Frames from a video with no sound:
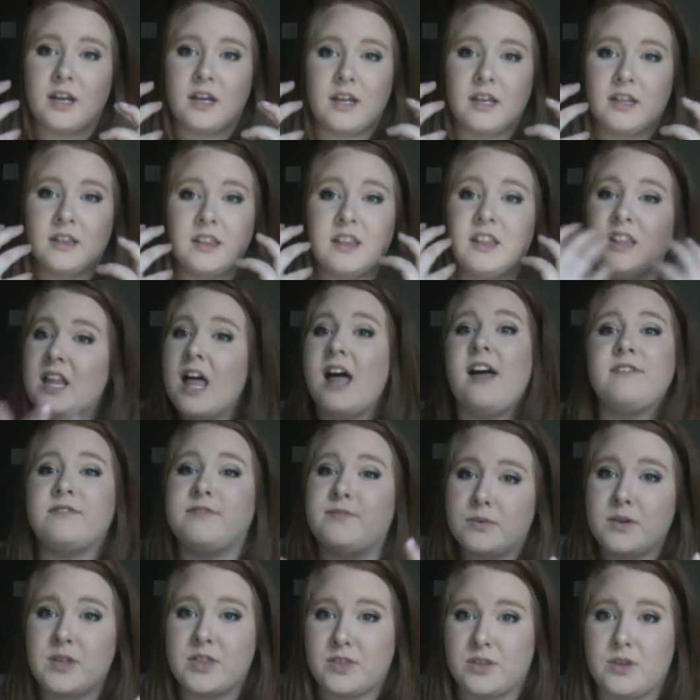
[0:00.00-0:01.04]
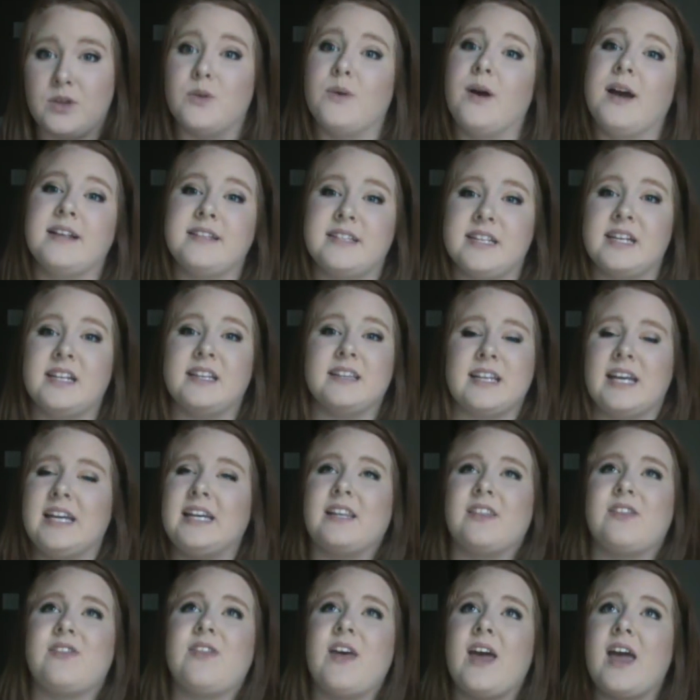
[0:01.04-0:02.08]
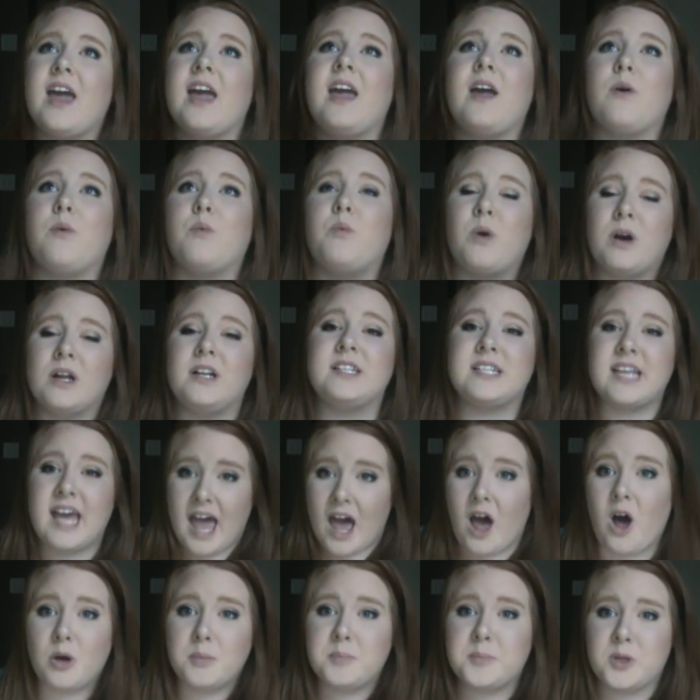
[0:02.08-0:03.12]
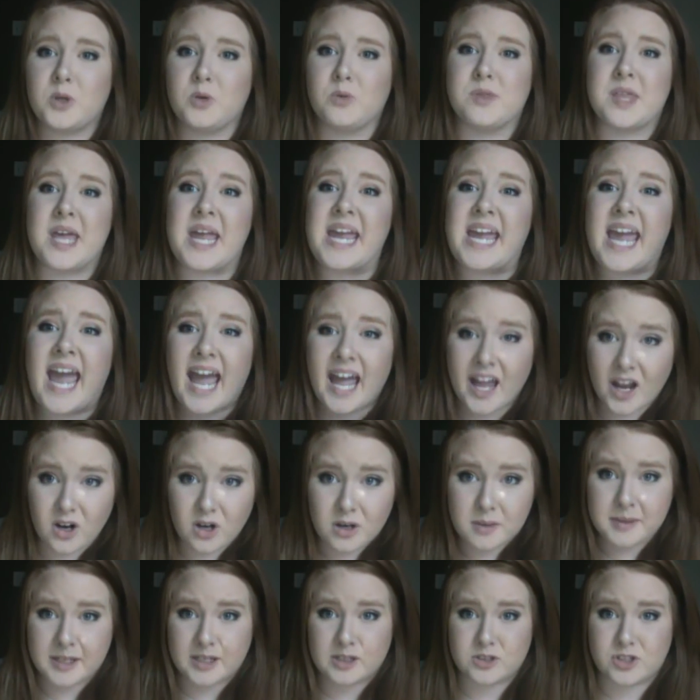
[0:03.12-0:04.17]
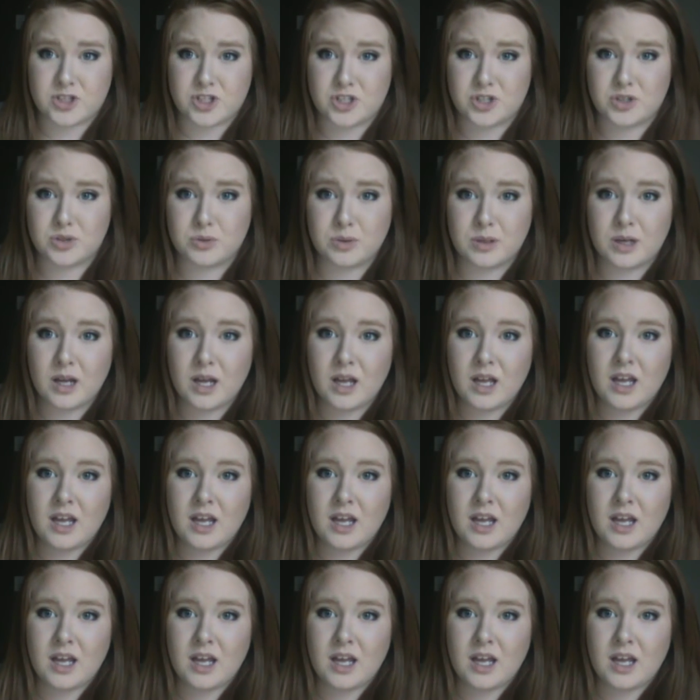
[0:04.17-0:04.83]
in love with you, as in like they want to help you, they care about you.